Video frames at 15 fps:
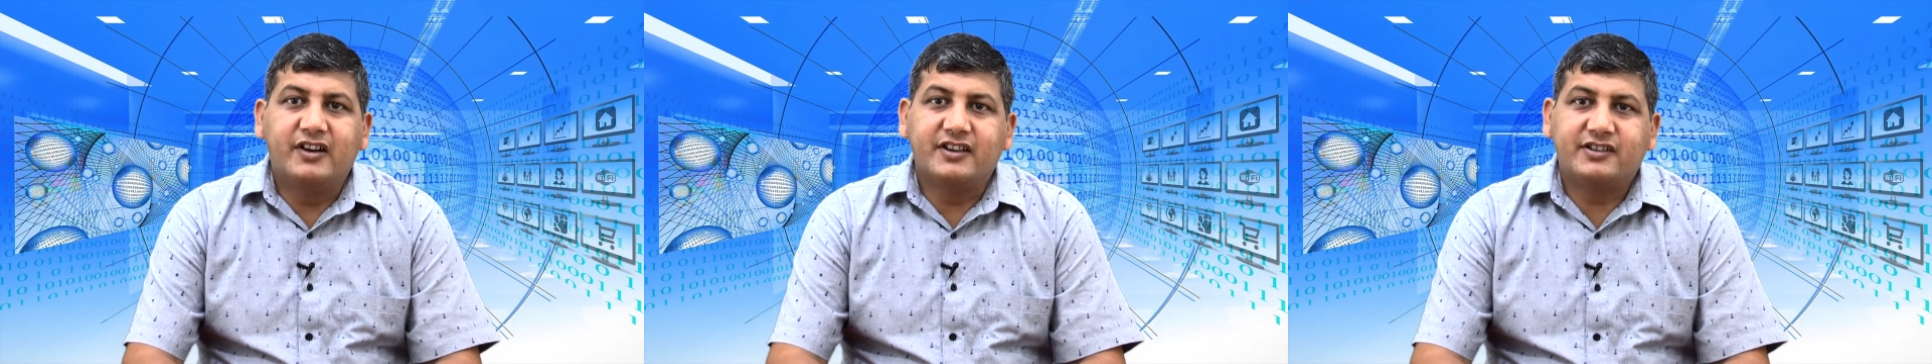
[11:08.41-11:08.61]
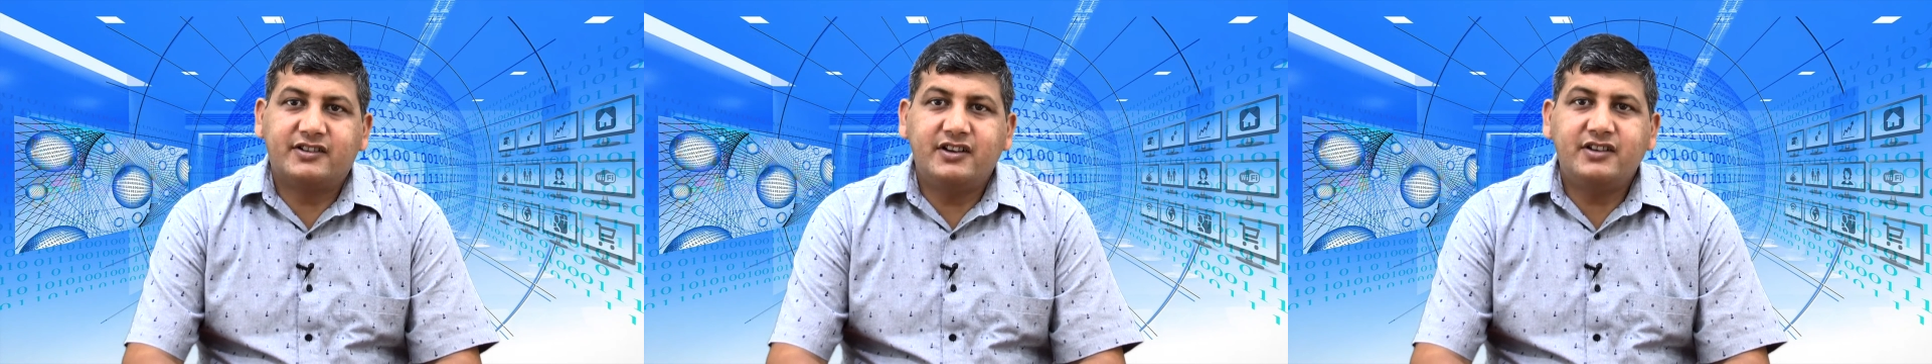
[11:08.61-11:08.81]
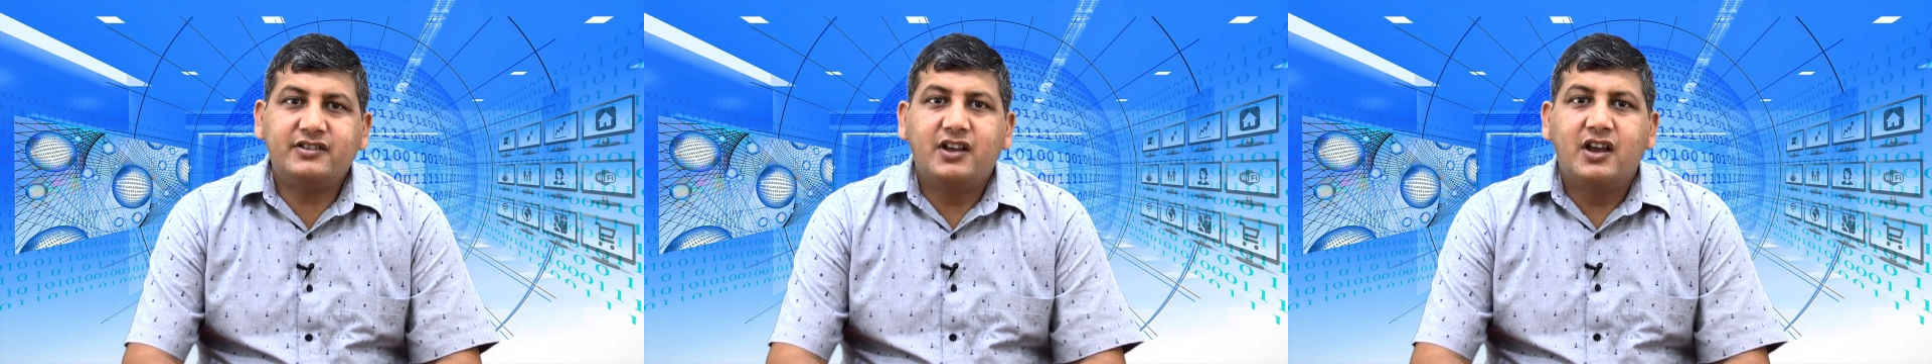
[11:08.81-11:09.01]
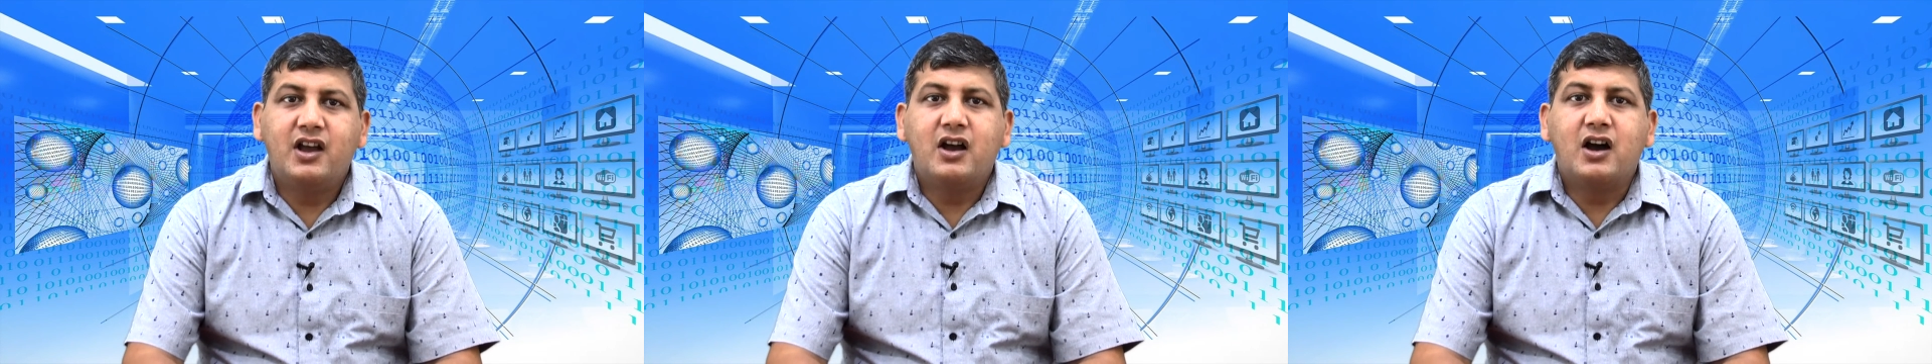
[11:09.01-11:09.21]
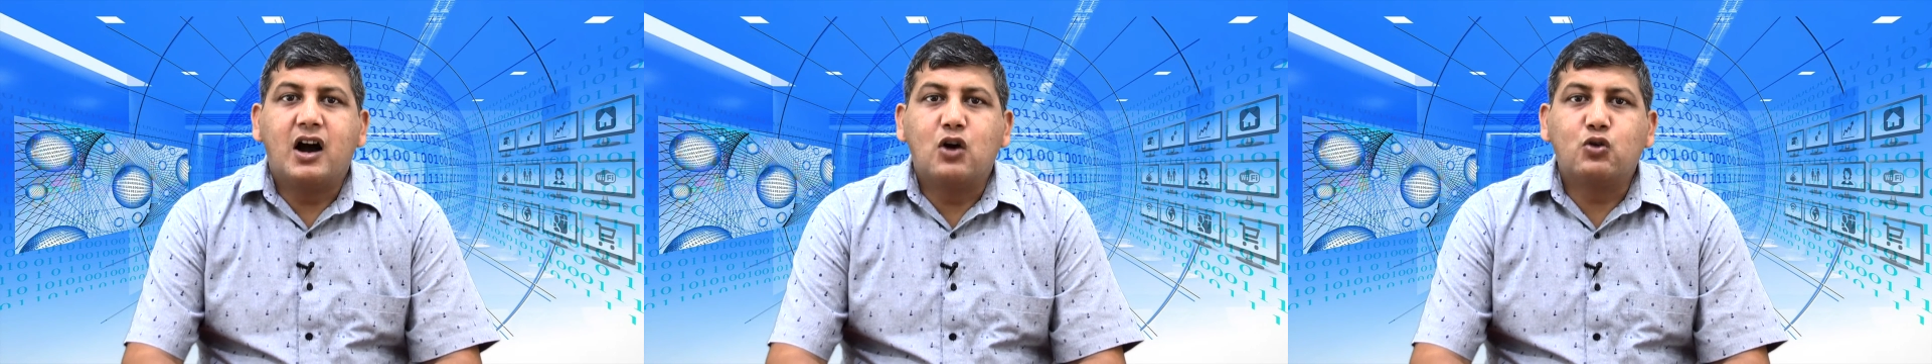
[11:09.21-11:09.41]
discuss
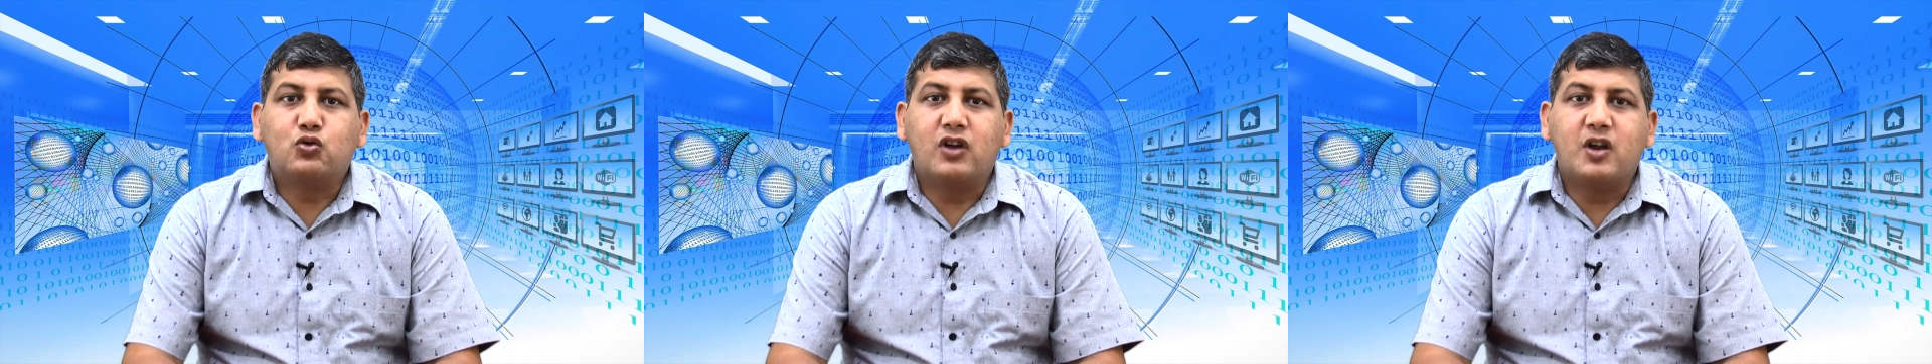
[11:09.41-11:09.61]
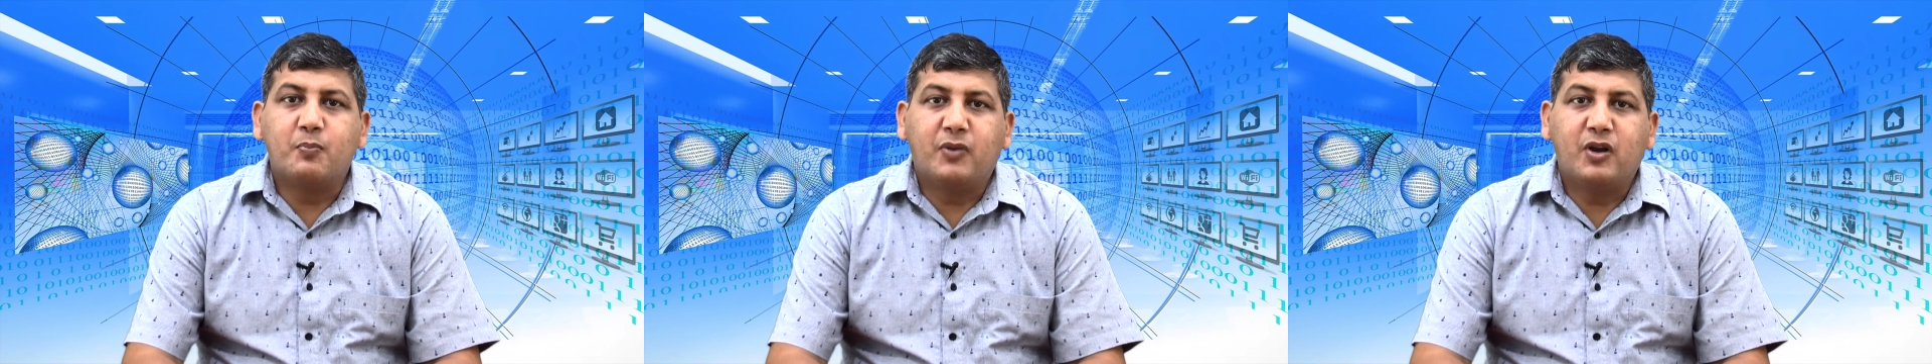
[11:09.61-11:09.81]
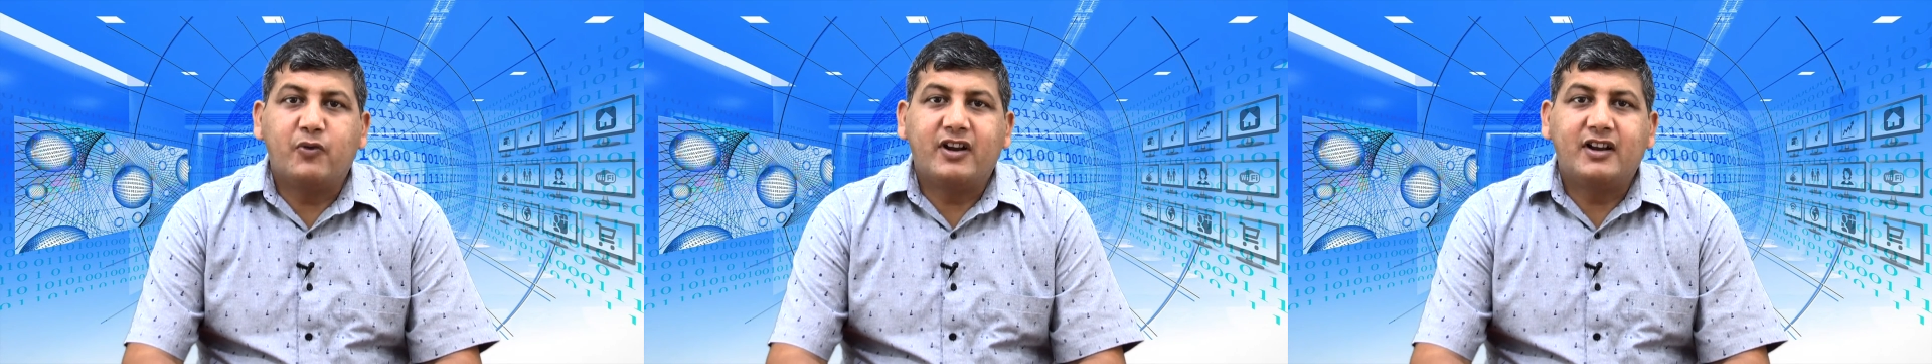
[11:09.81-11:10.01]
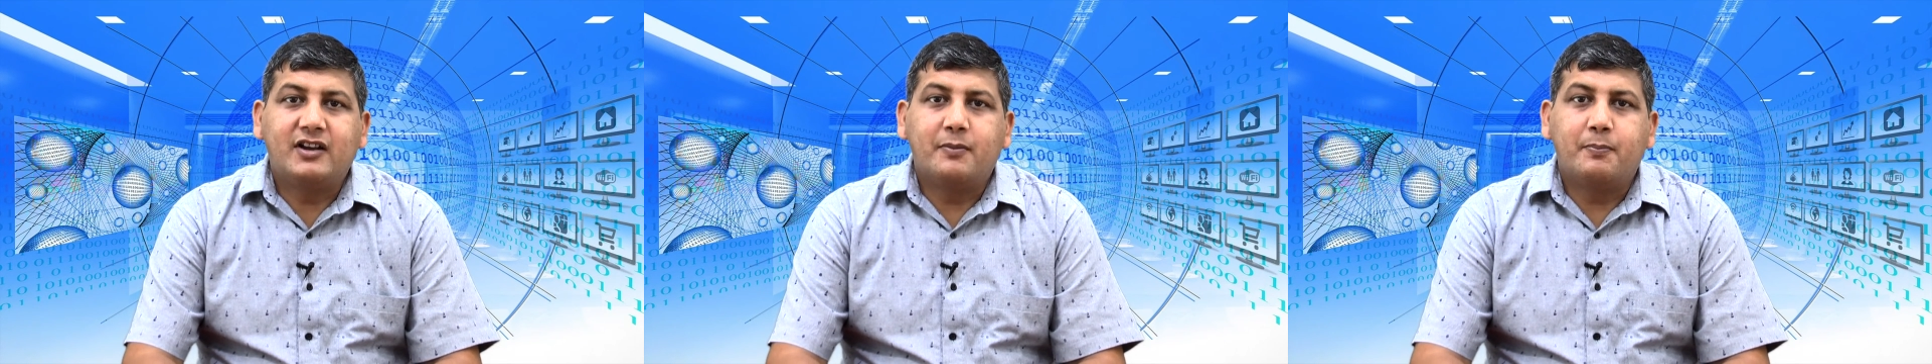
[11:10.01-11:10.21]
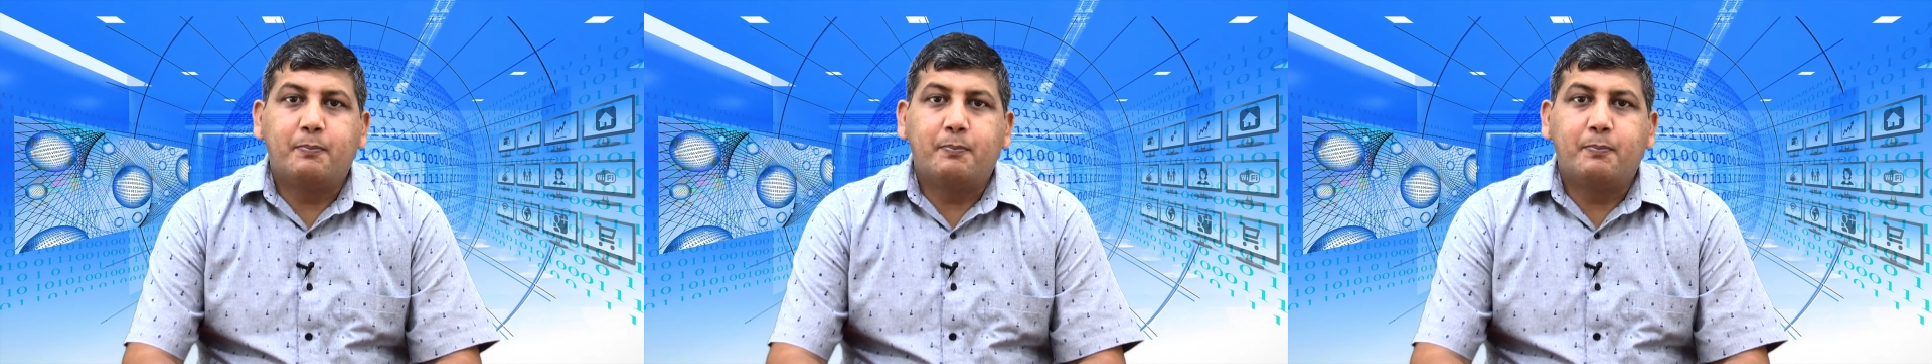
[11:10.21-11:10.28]
how to implement